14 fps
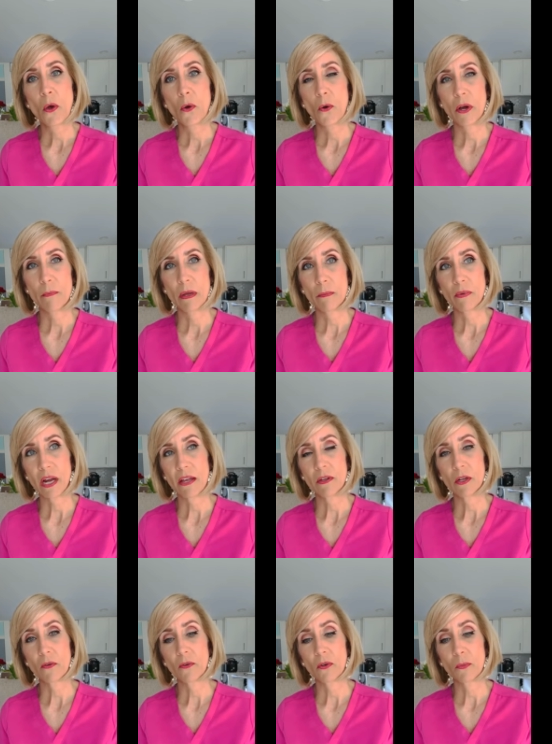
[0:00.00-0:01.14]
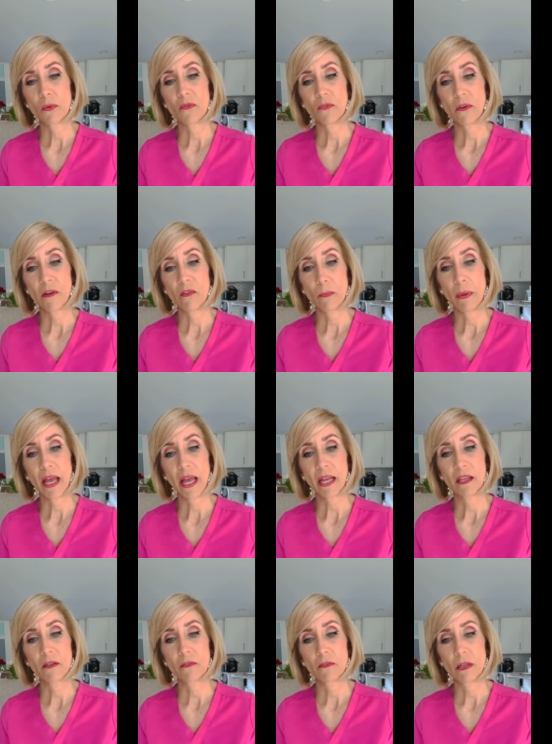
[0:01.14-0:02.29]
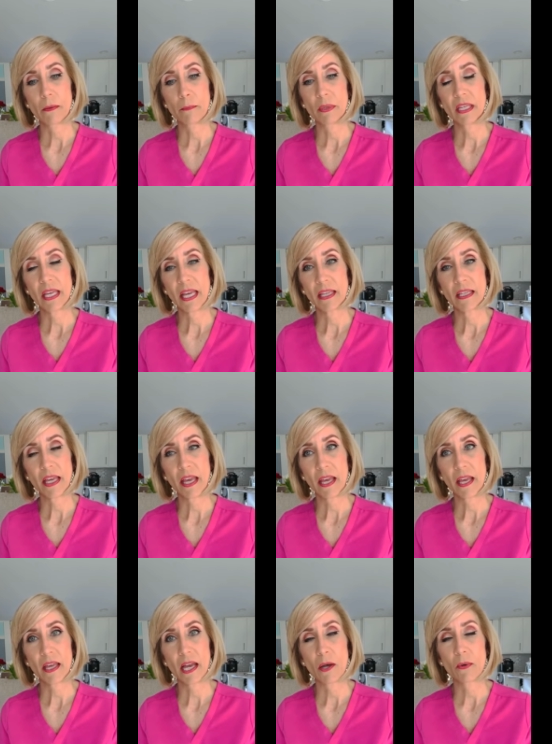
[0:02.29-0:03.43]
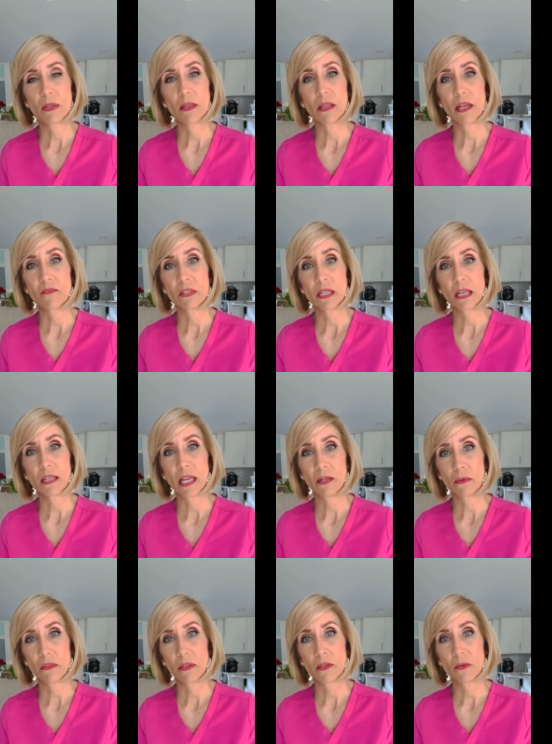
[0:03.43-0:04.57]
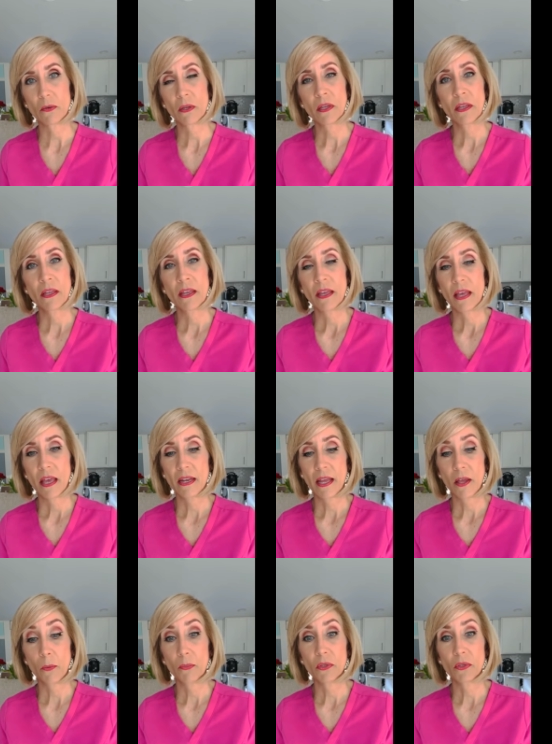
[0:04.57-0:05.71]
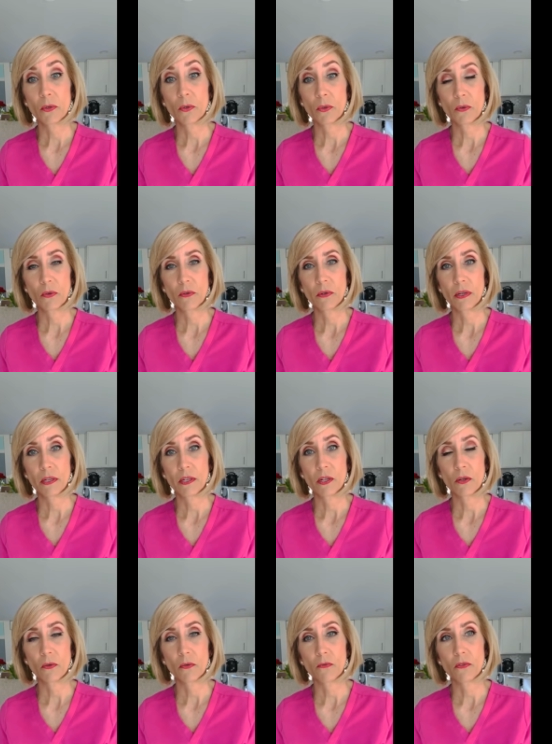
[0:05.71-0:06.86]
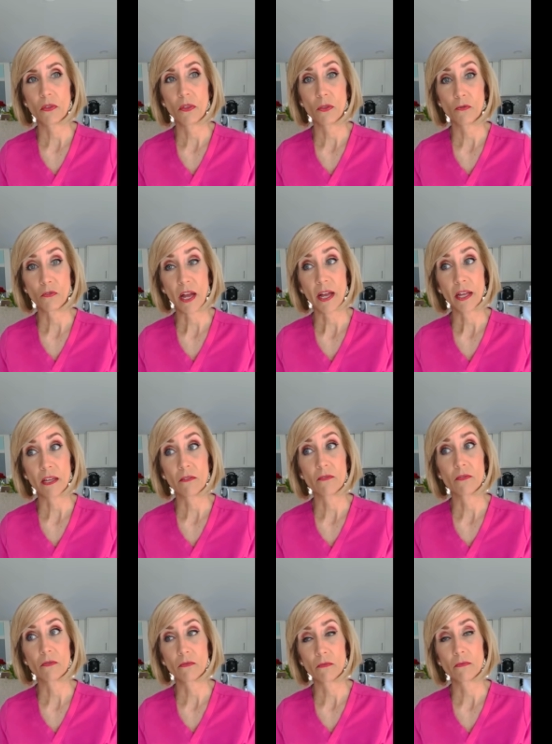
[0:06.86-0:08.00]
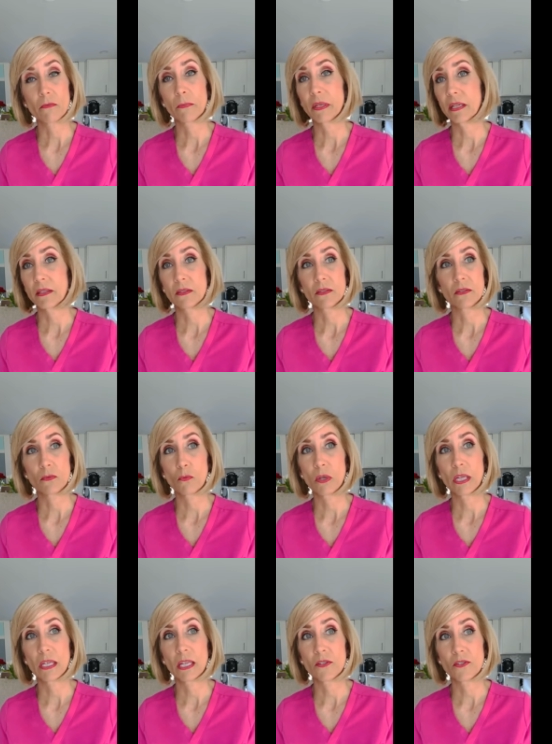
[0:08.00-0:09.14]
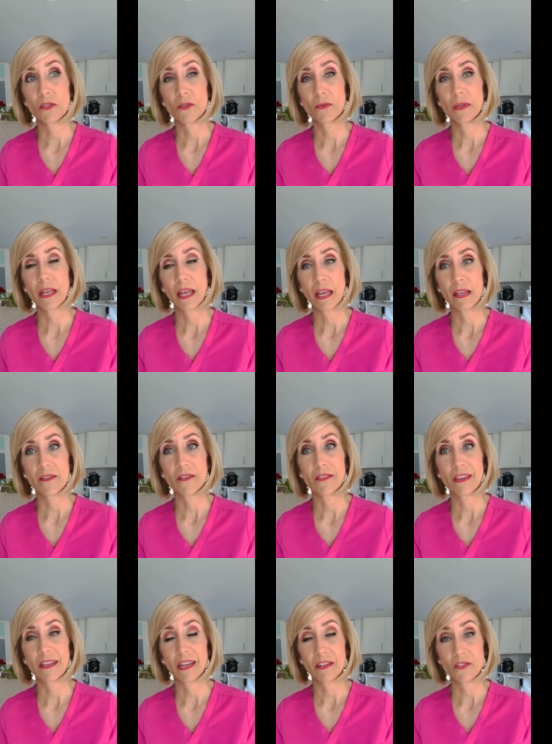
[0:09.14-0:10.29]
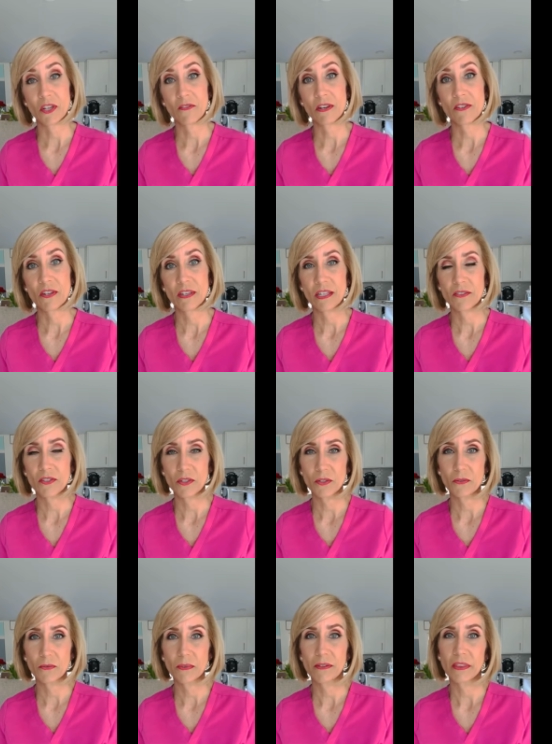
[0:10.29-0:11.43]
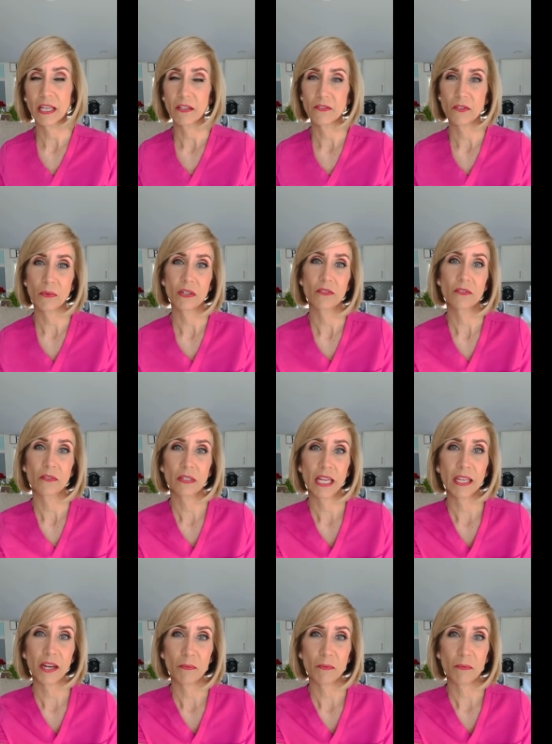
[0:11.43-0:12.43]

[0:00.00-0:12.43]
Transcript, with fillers: or in my private group Forever Pack, P-A-K. I would love to connect with you and help you, you know, thrive because we need you and the next generation needs you. Thanks so much. Take care.